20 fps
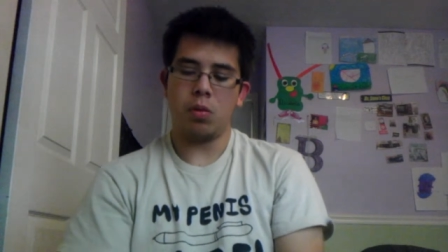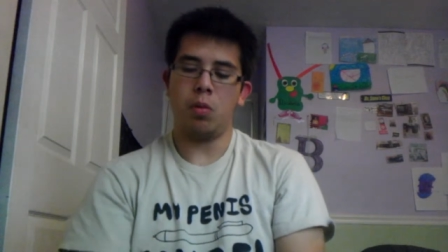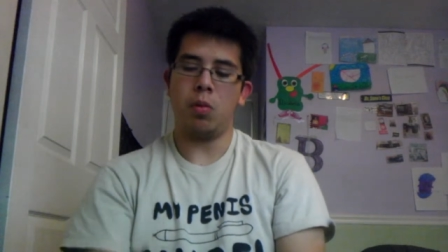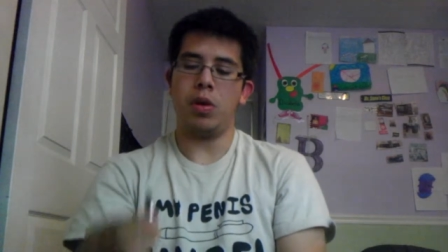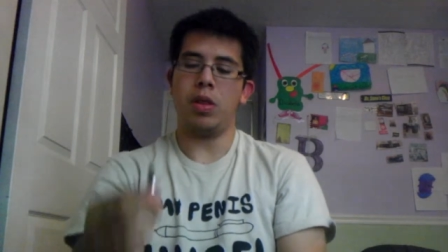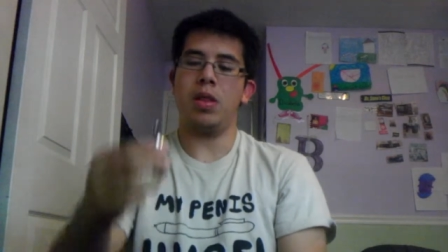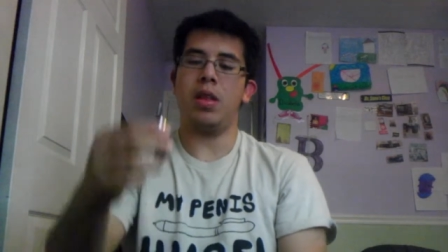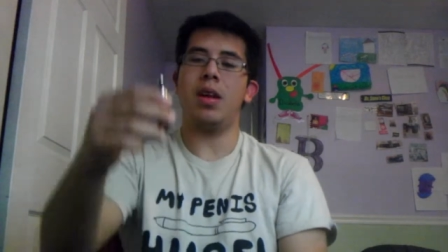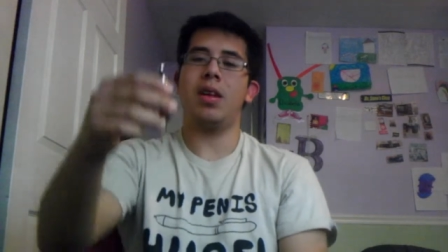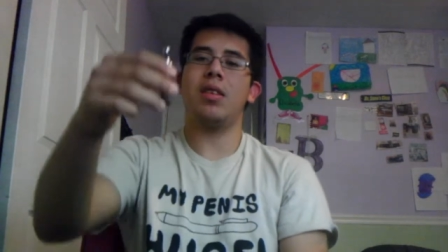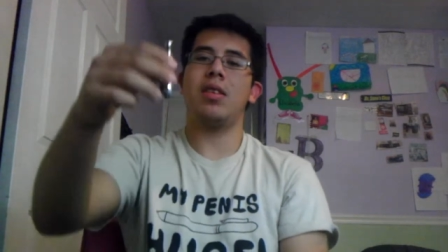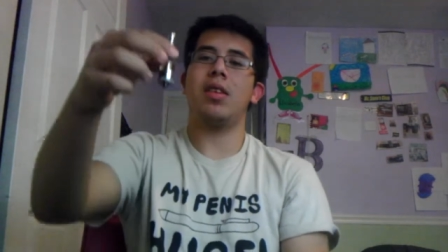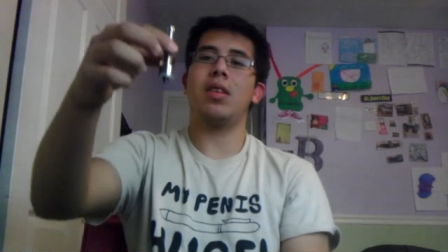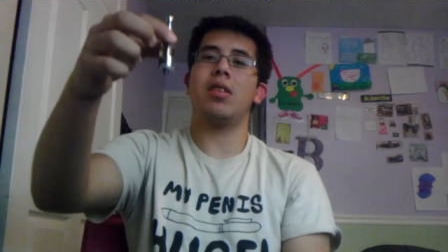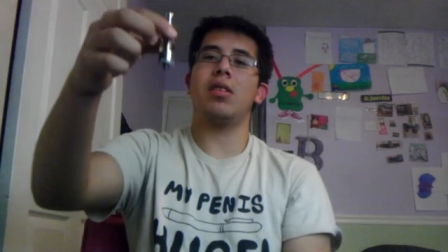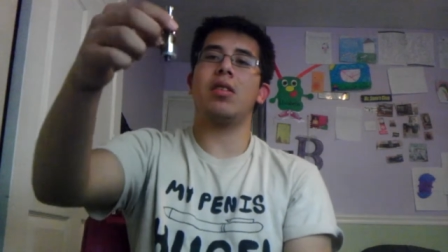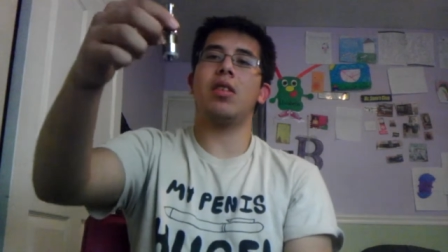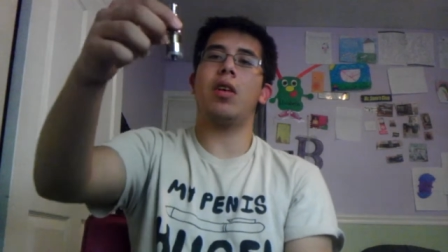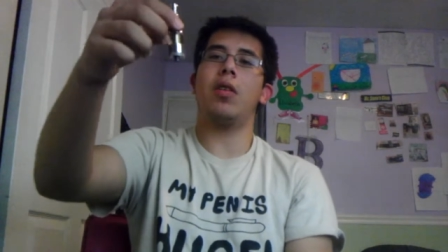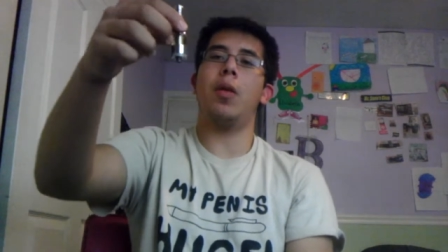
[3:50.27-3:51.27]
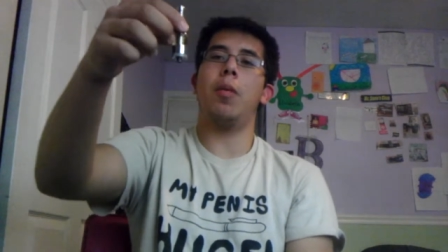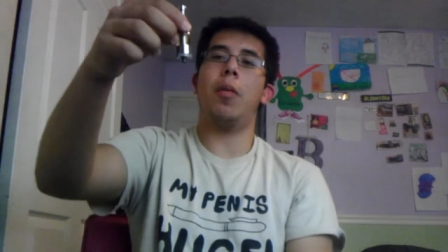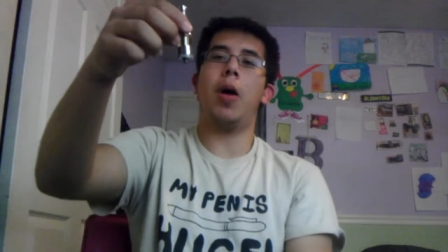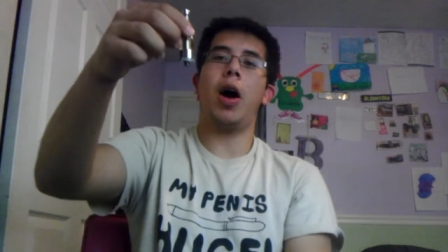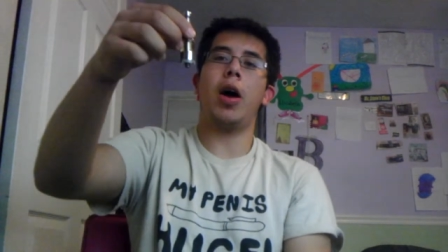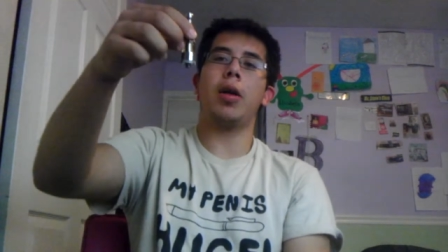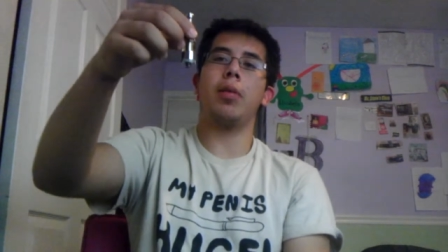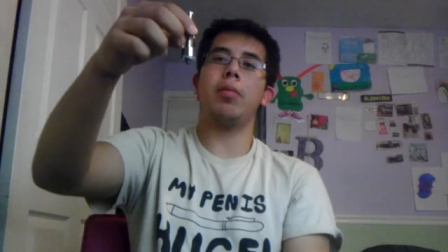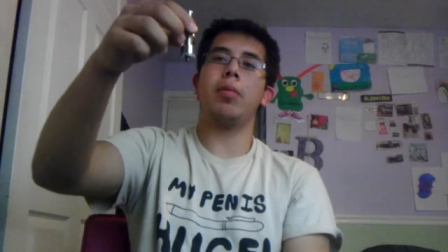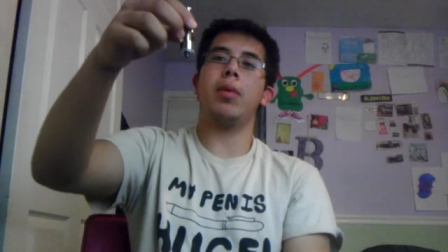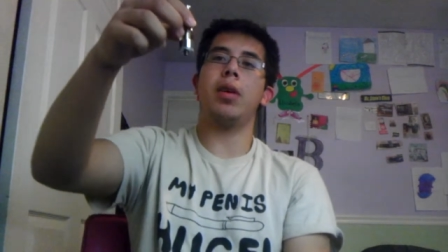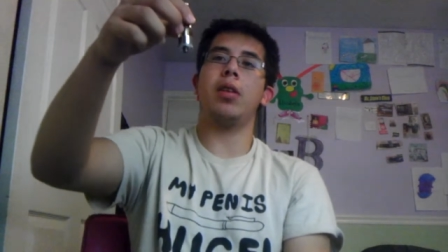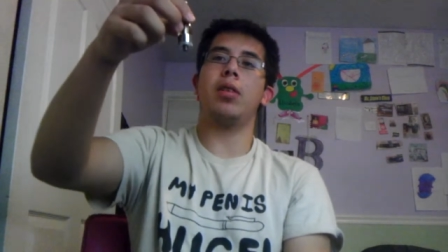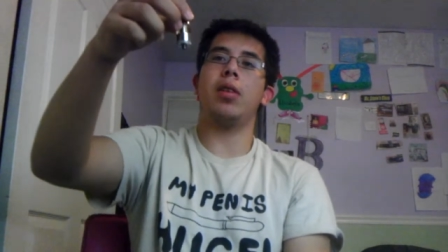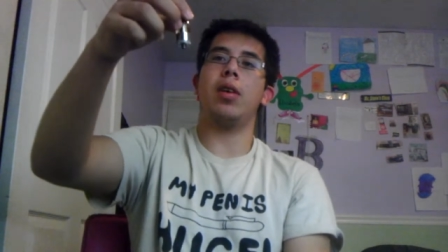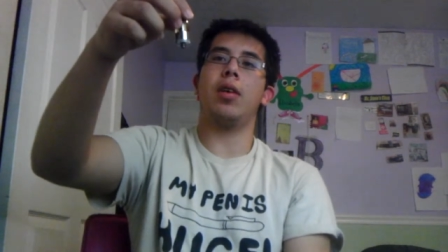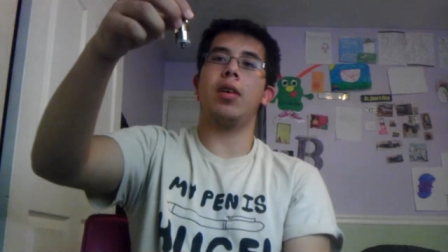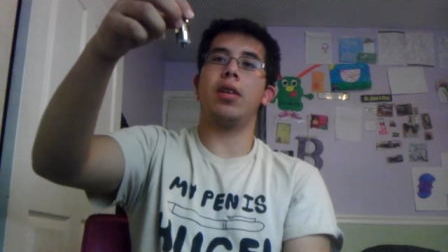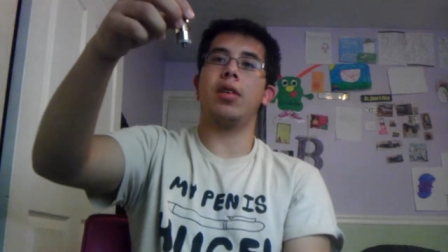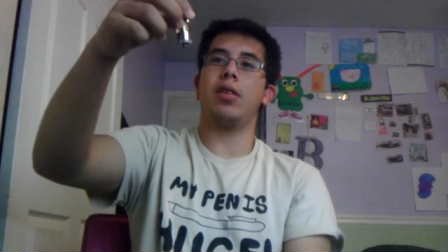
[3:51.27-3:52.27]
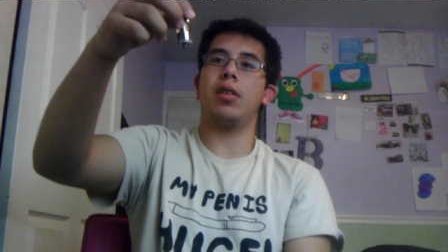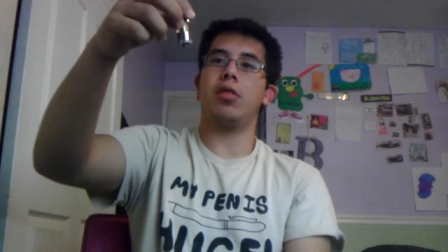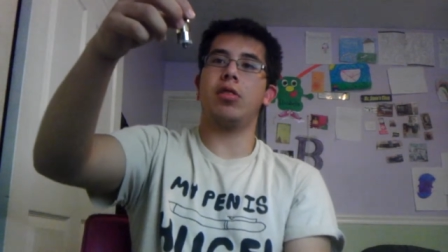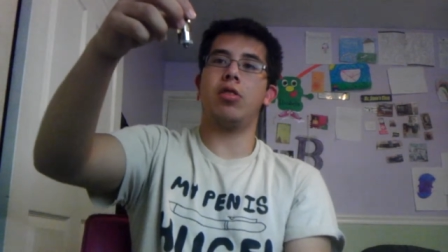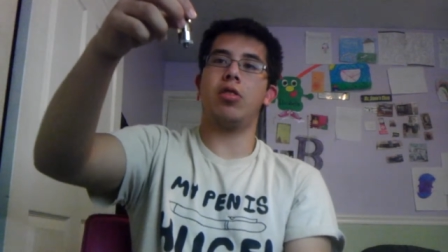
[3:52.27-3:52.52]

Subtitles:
With this, since they're on the bottom, as long as there's